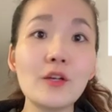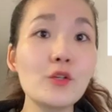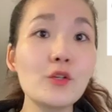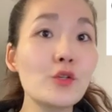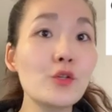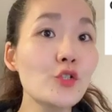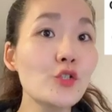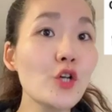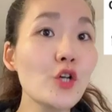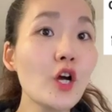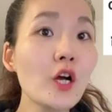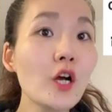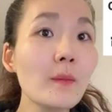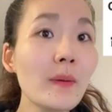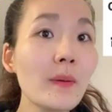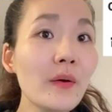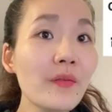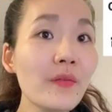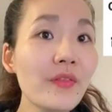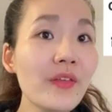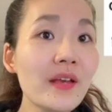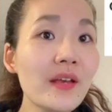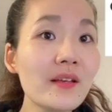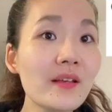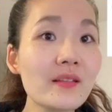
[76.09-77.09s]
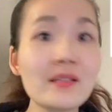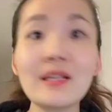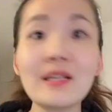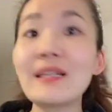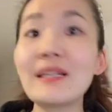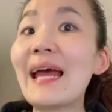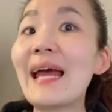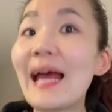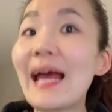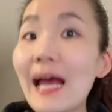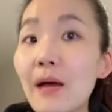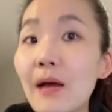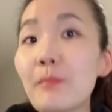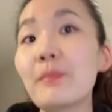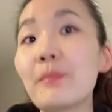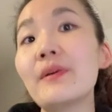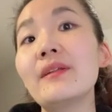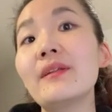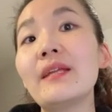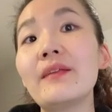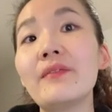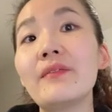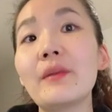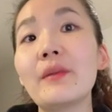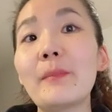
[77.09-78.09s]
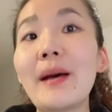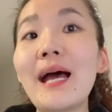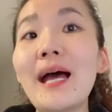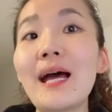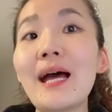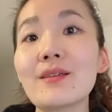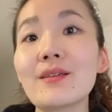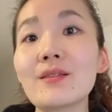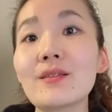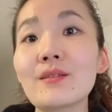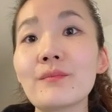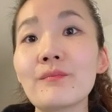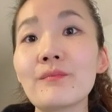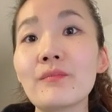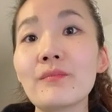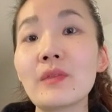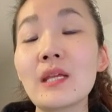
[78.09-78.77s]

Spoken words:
to talk about things that happened in the past.